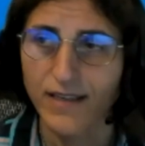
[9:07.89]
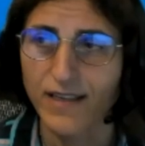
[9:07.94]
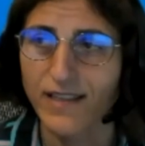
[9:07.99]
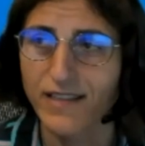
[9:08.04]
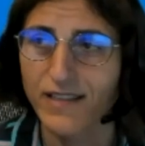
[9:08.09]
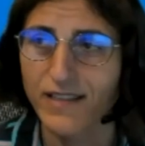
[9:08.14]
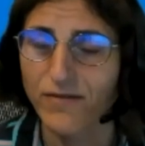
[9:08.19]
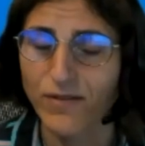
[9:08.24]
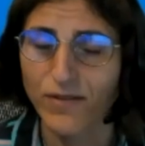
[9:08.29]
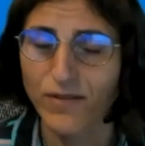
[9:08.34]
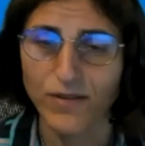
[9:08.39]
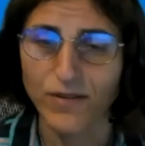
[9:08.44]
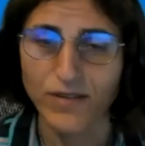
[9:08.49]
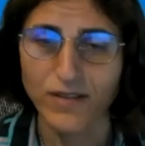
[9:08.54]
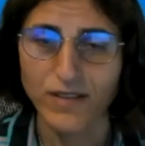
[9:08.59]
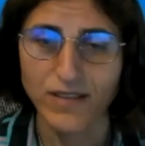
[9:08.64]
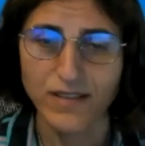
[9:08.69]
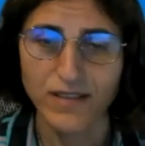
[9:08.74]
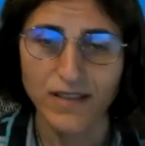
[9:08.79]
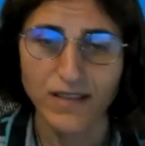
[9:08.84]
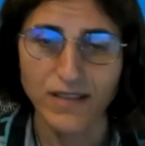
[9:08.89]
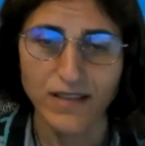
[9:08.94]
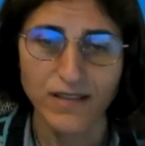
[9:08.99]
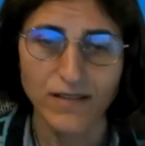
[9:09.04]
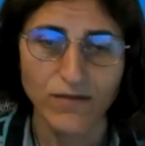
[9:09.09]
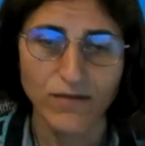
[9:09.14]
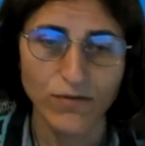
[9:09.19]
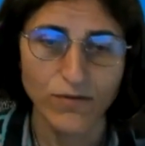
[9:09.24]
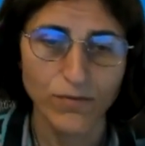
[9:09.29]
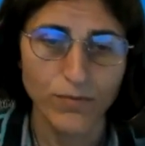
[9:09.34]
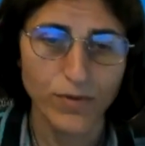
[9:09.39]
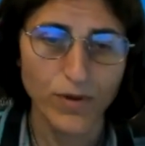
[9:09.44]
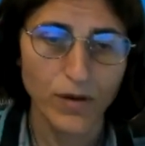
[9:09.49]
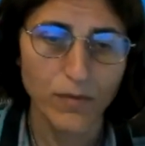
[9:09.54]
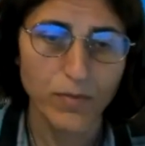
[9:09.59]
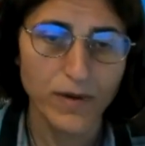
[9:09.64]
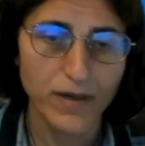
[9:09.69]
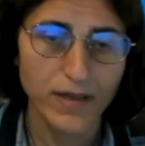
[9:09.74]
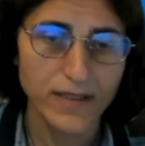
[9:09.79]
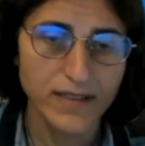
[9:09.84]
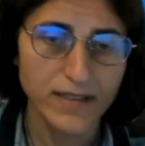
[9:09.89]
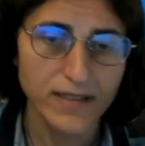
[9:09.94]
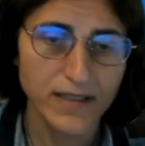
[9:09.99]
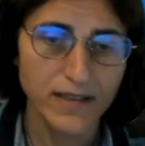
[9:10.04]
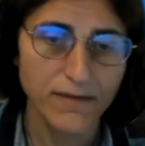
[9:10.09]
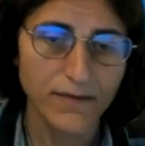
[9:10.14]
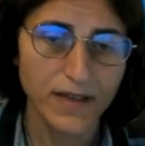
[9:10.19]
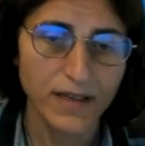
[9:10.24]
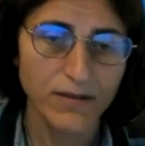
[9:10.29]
And of course, uh, to properly serve